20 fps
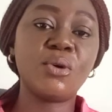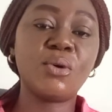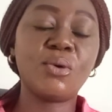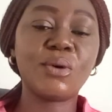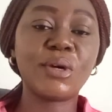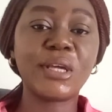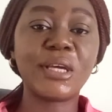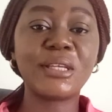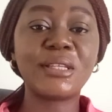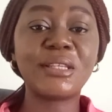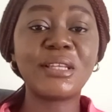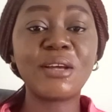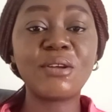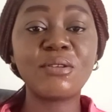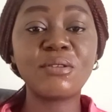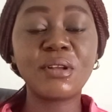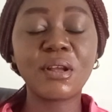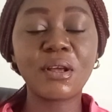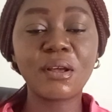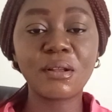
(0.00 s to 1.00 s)
Okay,
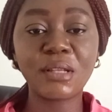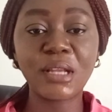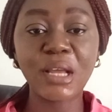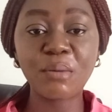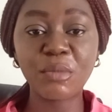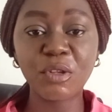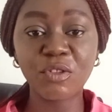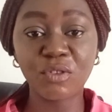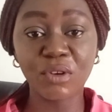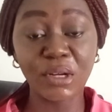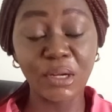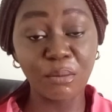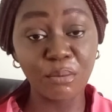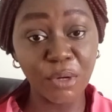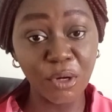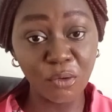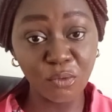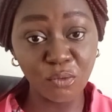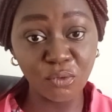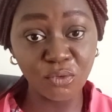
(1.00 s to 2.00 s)
then let me talk
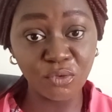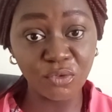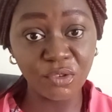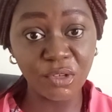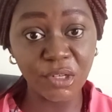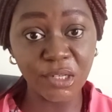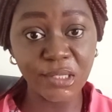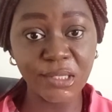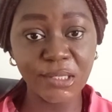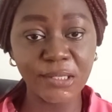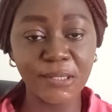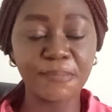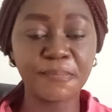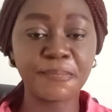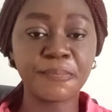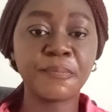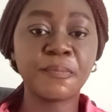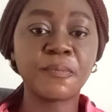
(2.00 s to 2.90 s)
about wound dressing.